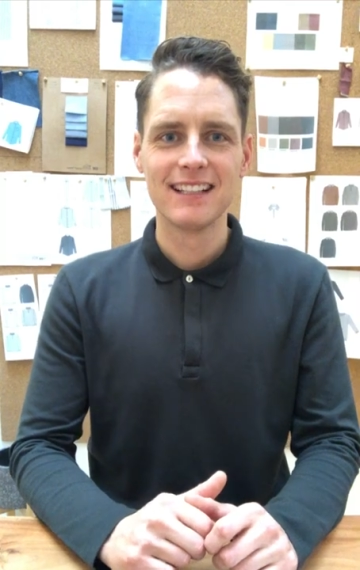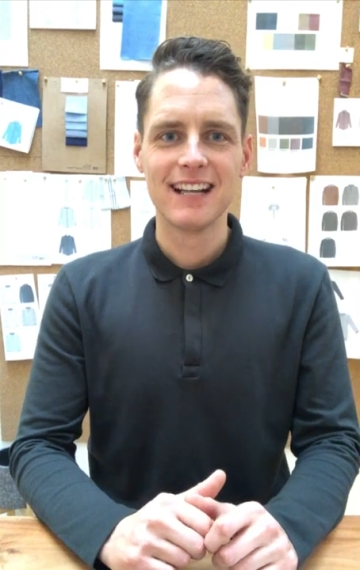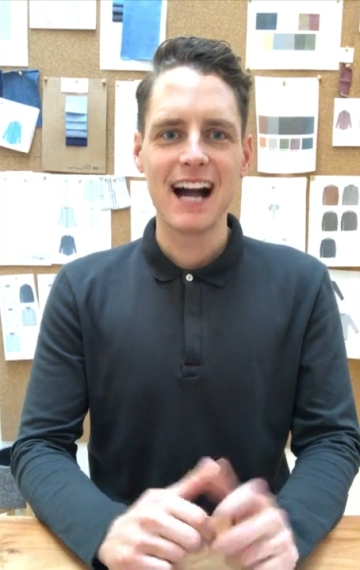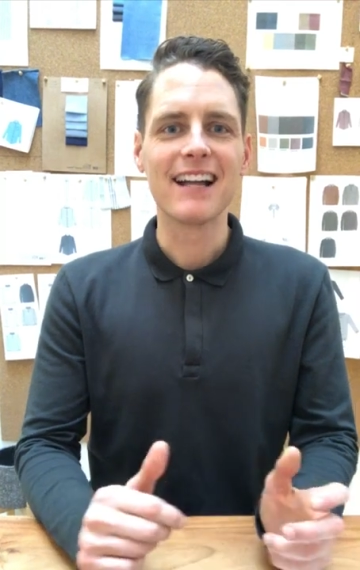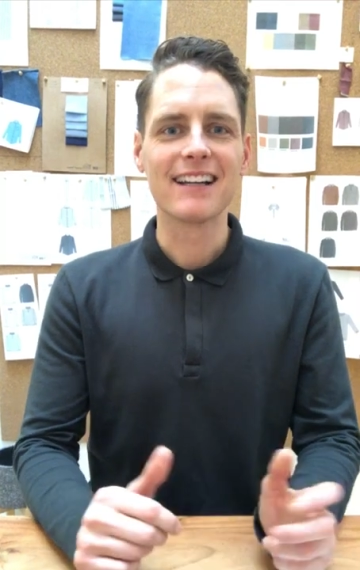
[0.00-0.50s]

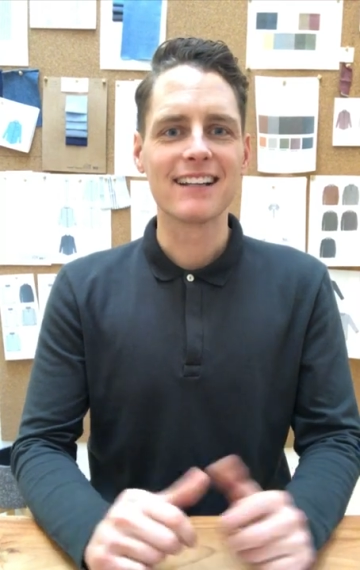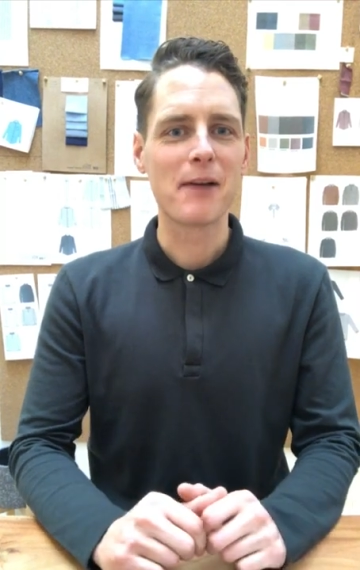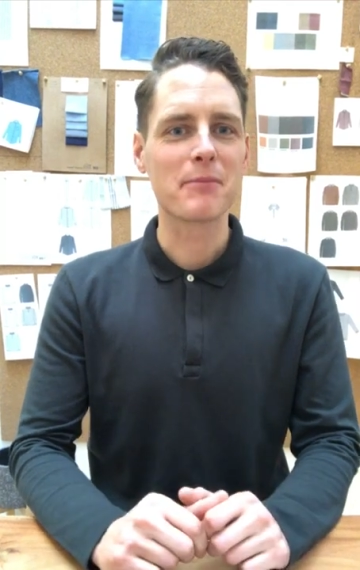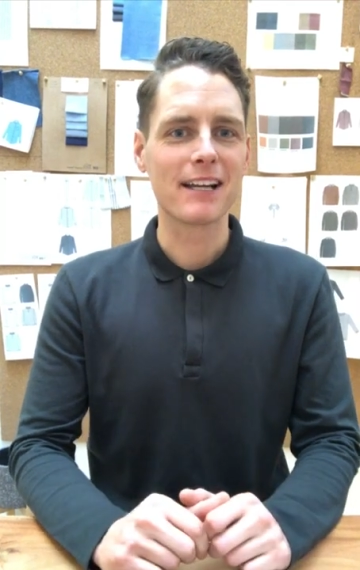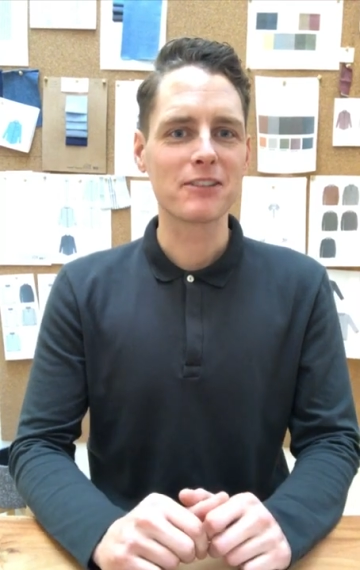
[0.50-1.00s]
Hi, I'm
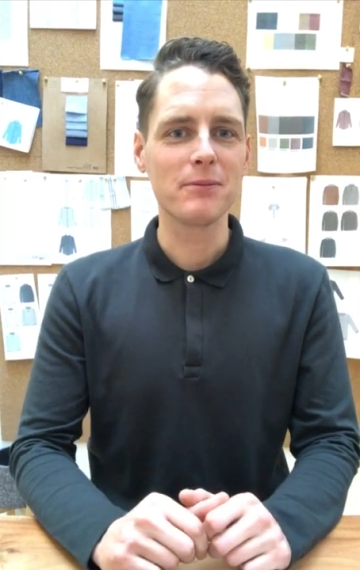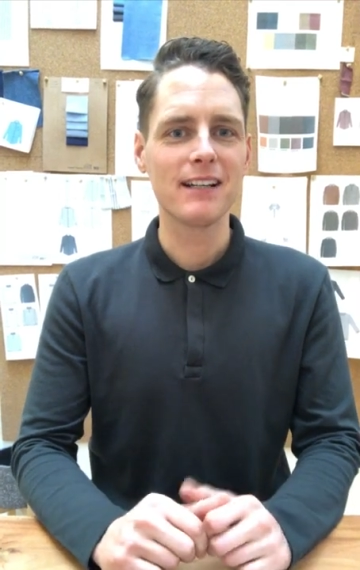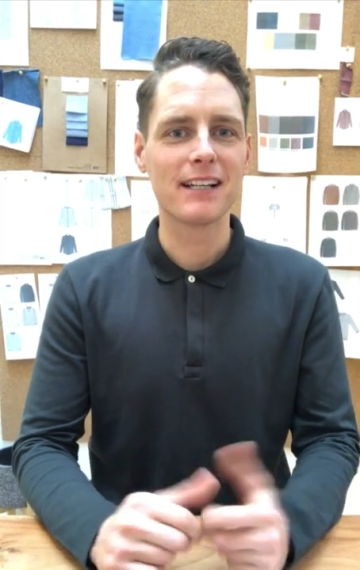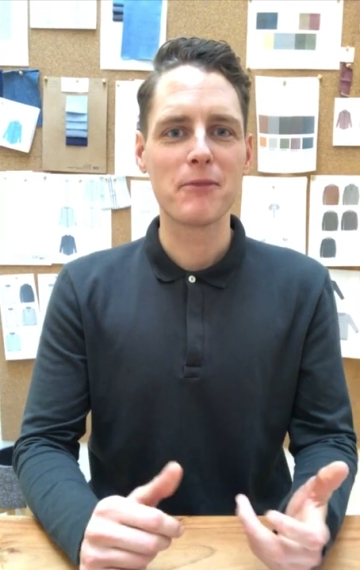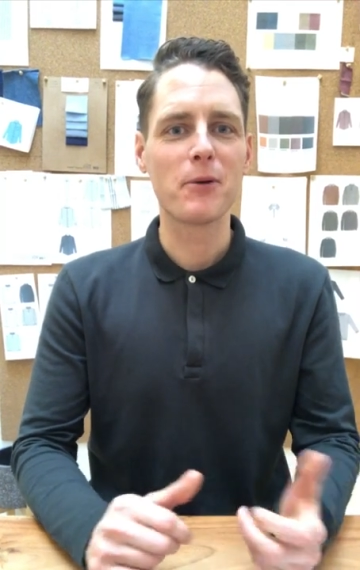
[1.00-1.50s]
Casper
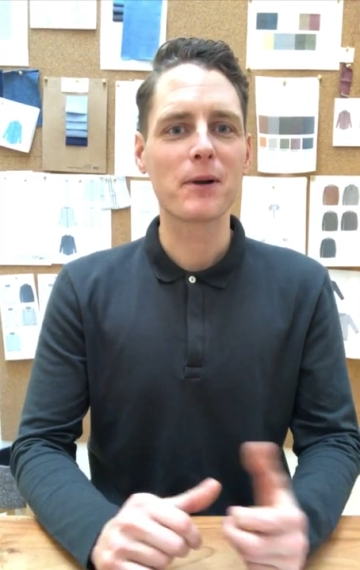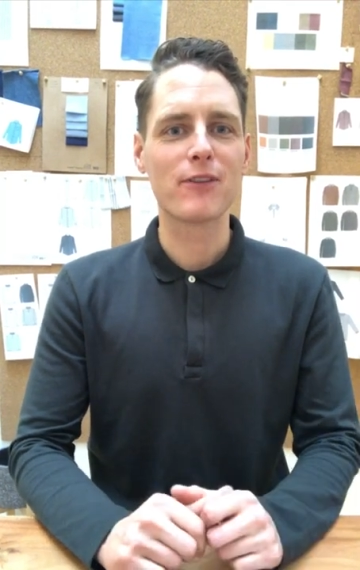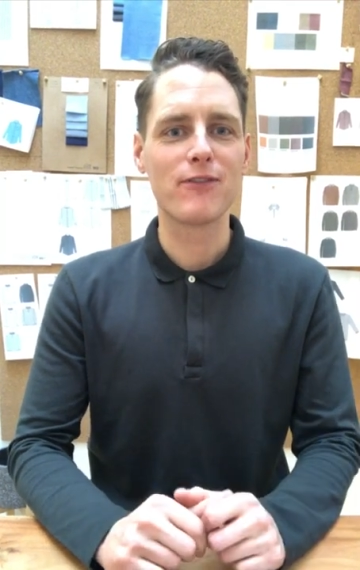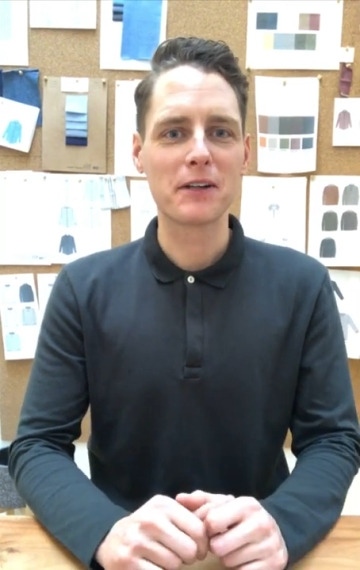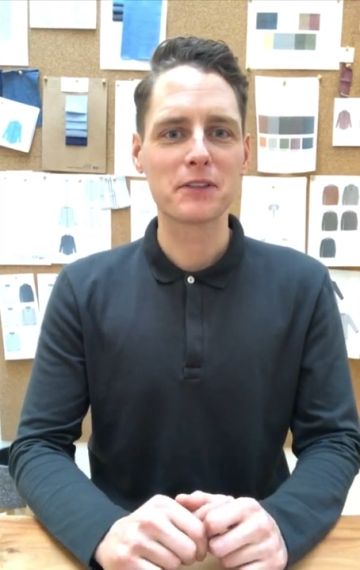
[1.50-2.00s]
and I'm one of the
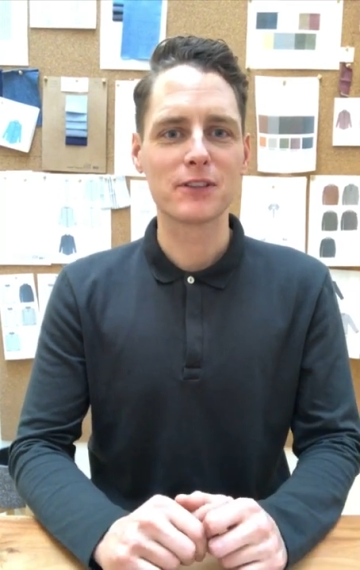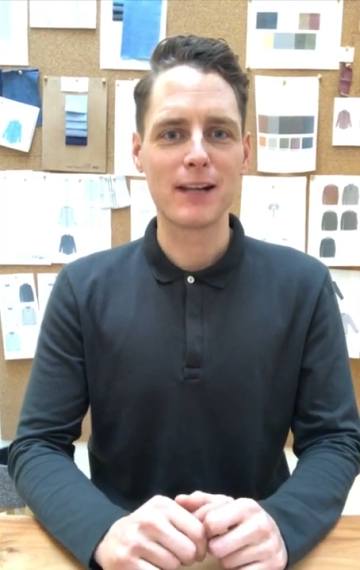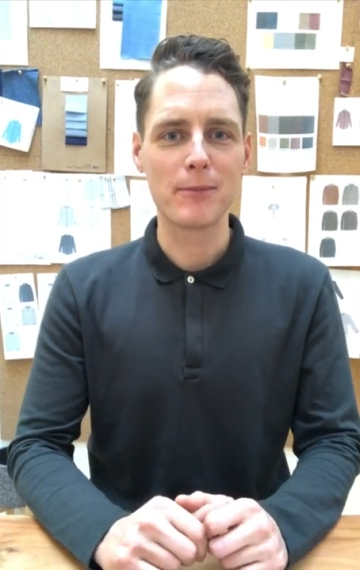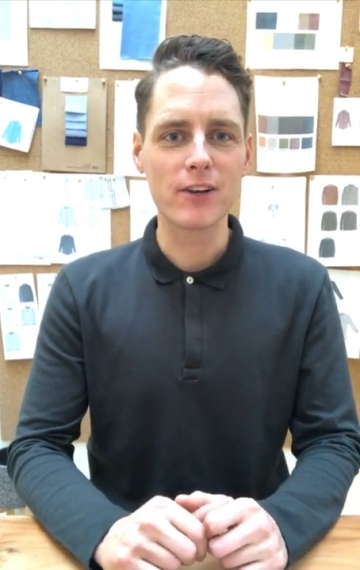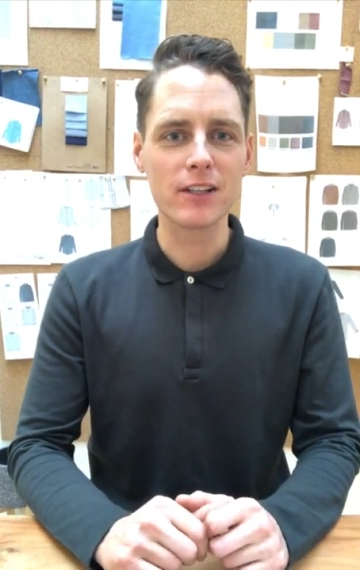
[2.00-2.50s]
founders of
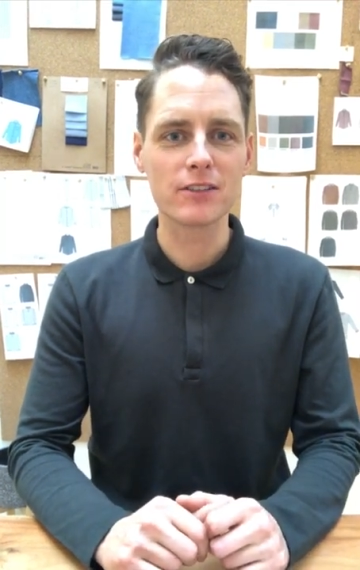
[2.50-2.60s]
LABFRESH,